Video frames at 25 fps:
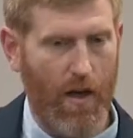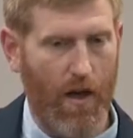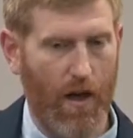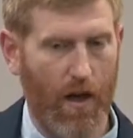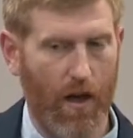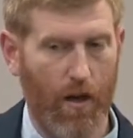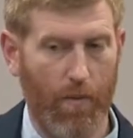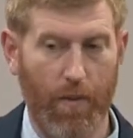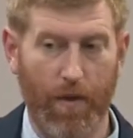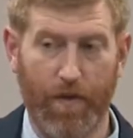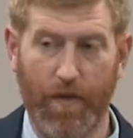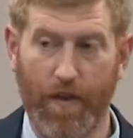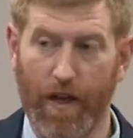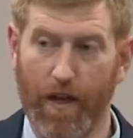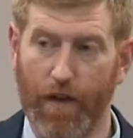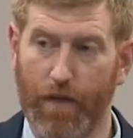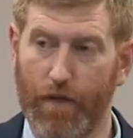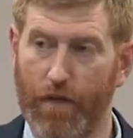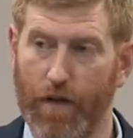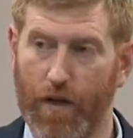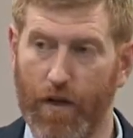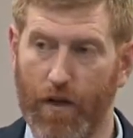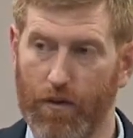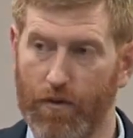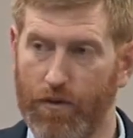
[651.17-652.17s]
but they
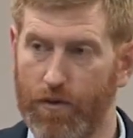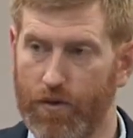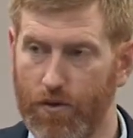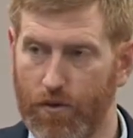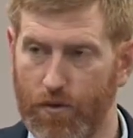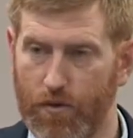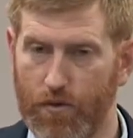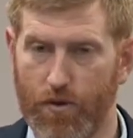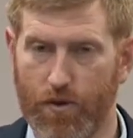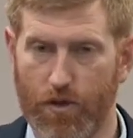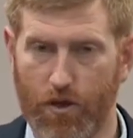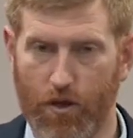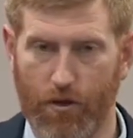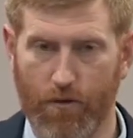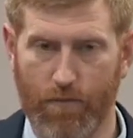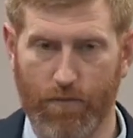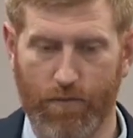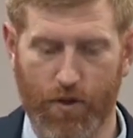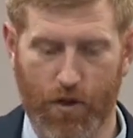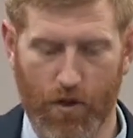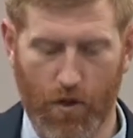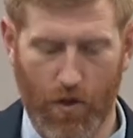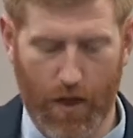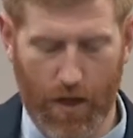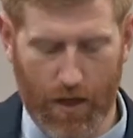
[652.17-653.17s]
failed to do so.
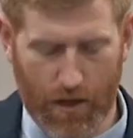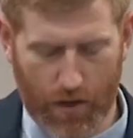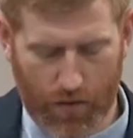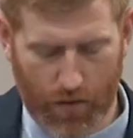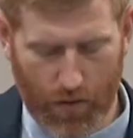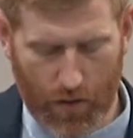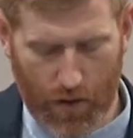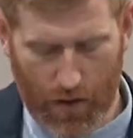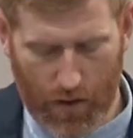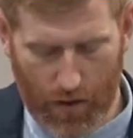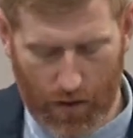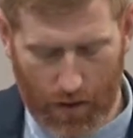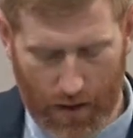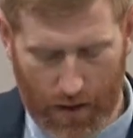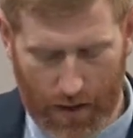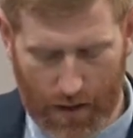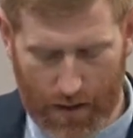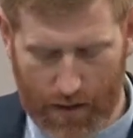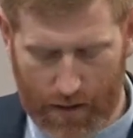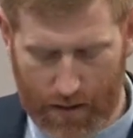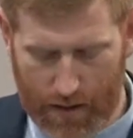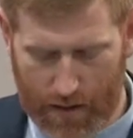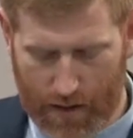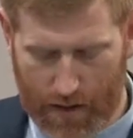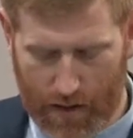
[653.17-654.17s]
So Israel
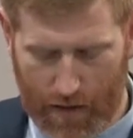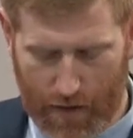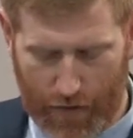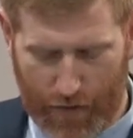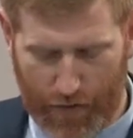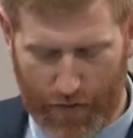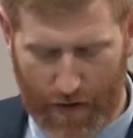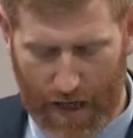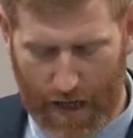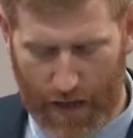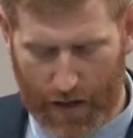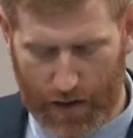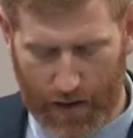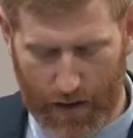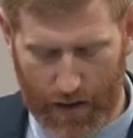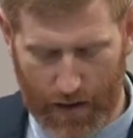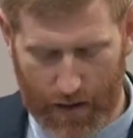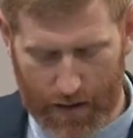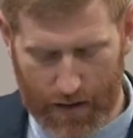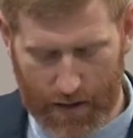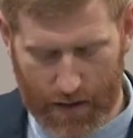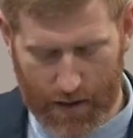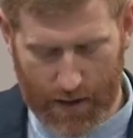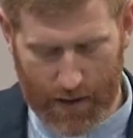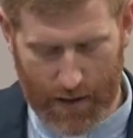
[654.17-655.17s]
is
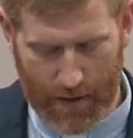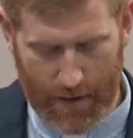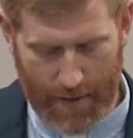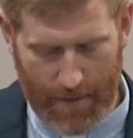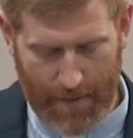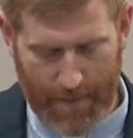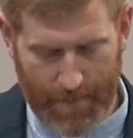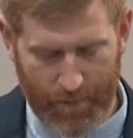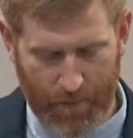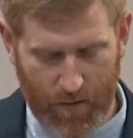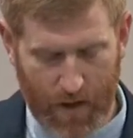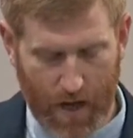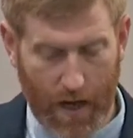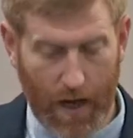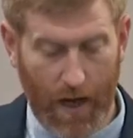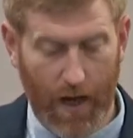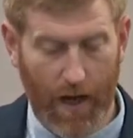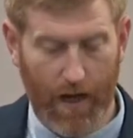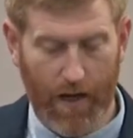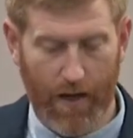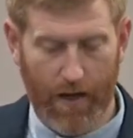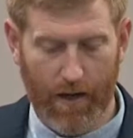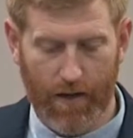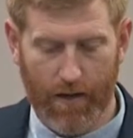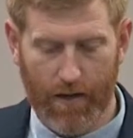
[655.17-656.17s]
faithless,
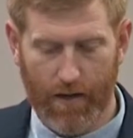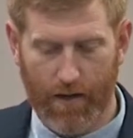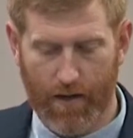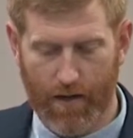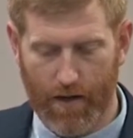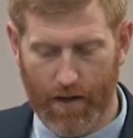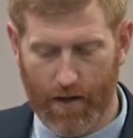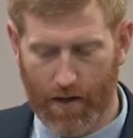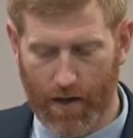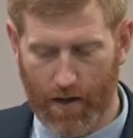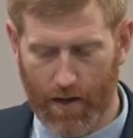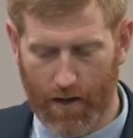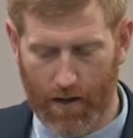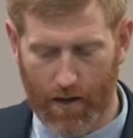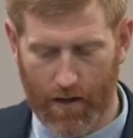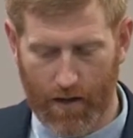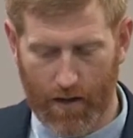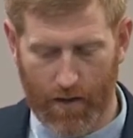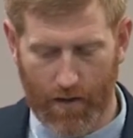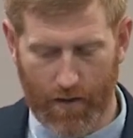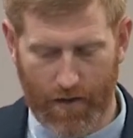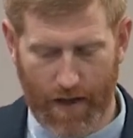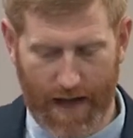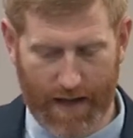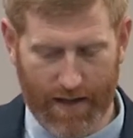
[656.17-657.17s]
and
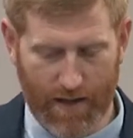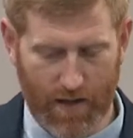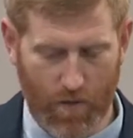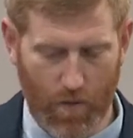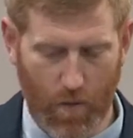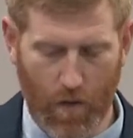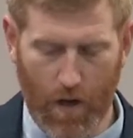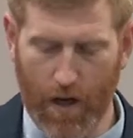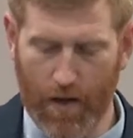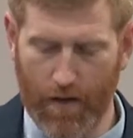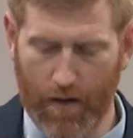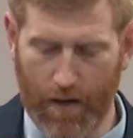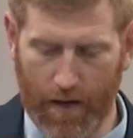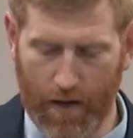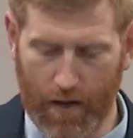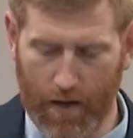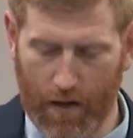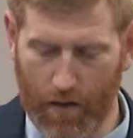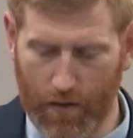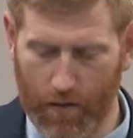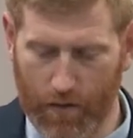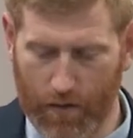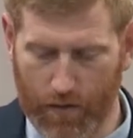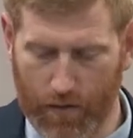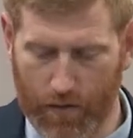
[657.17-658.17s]
that's why they
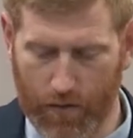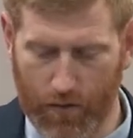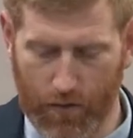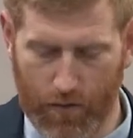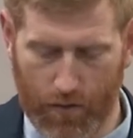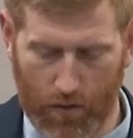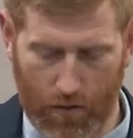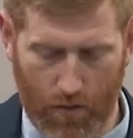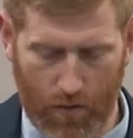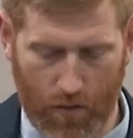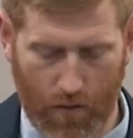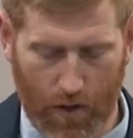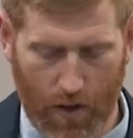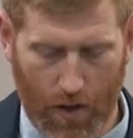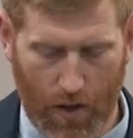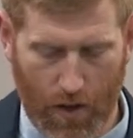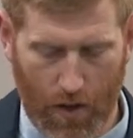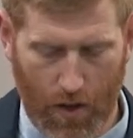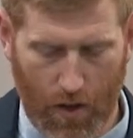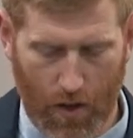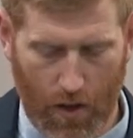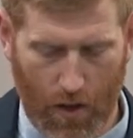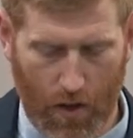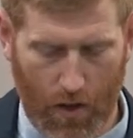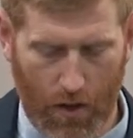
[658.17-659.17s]
go through
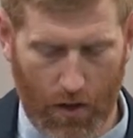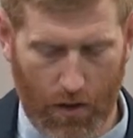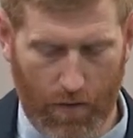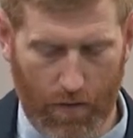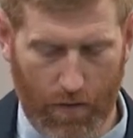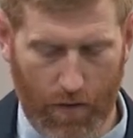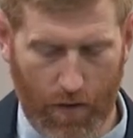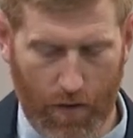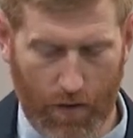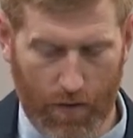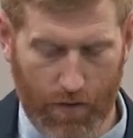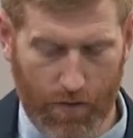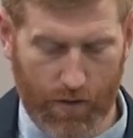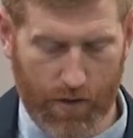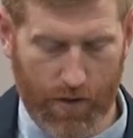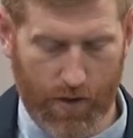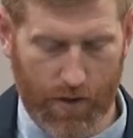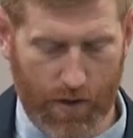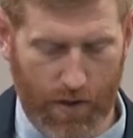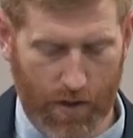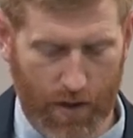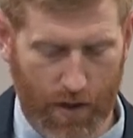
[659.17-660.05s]
all of those